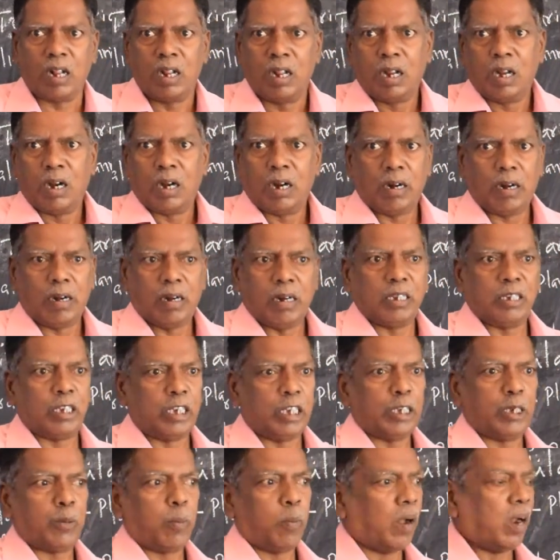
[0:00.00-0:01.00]
the
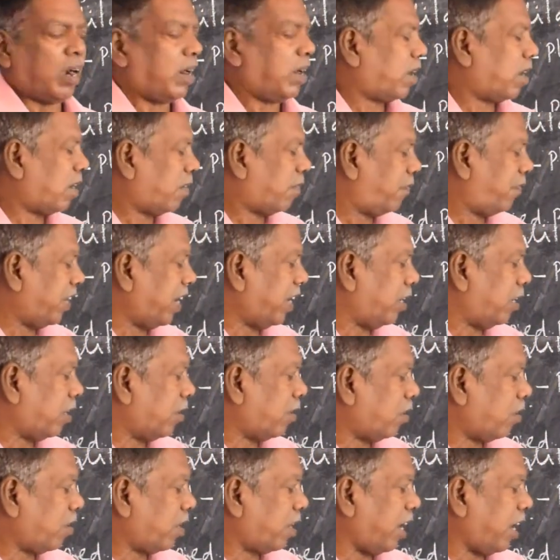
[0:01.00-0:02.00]
disease part of it.
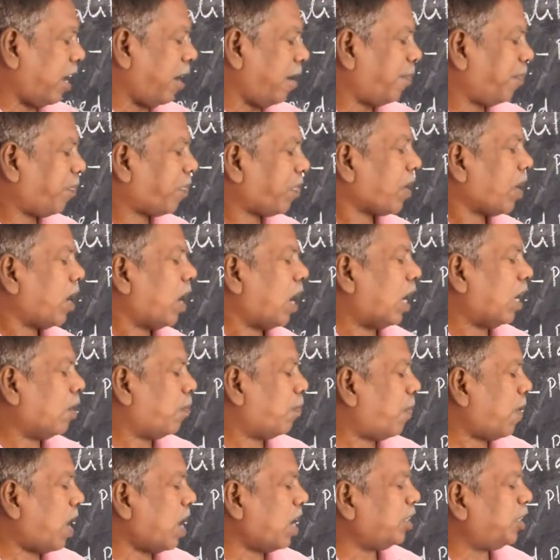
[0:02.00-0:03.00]
Okay,
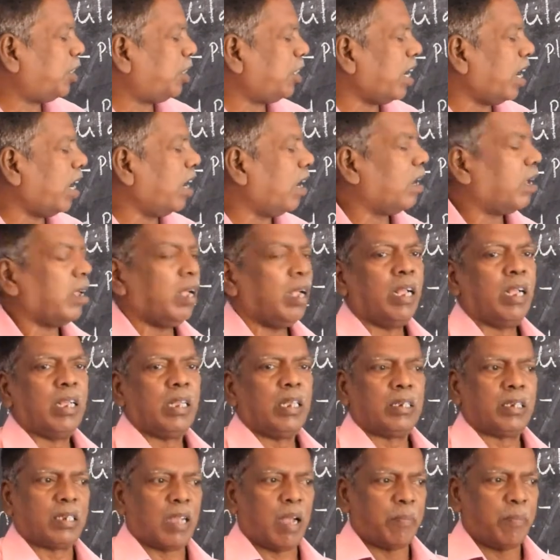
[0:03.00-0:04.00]
and partial.
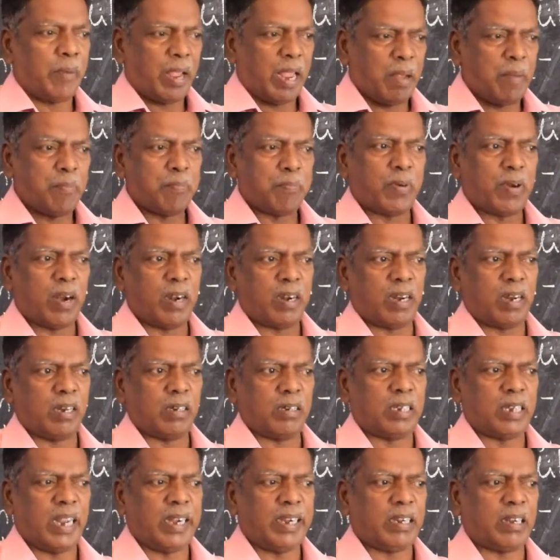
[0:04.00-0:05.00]
Some
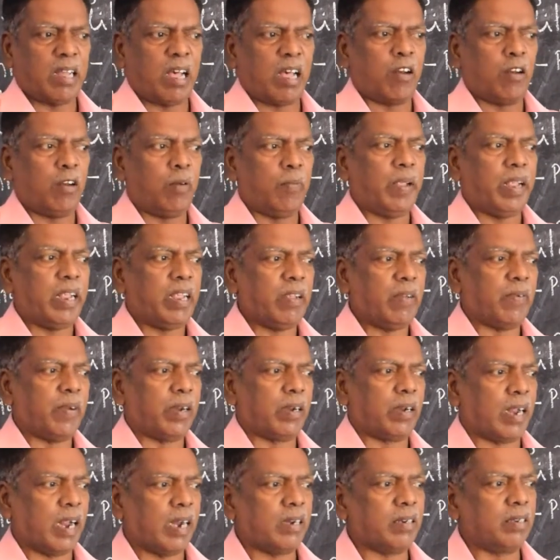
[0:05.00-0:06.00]
important sector will be
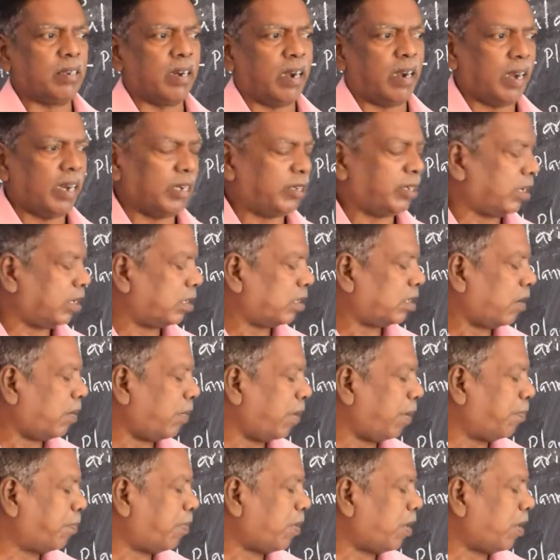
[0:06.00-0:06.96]
given consideration.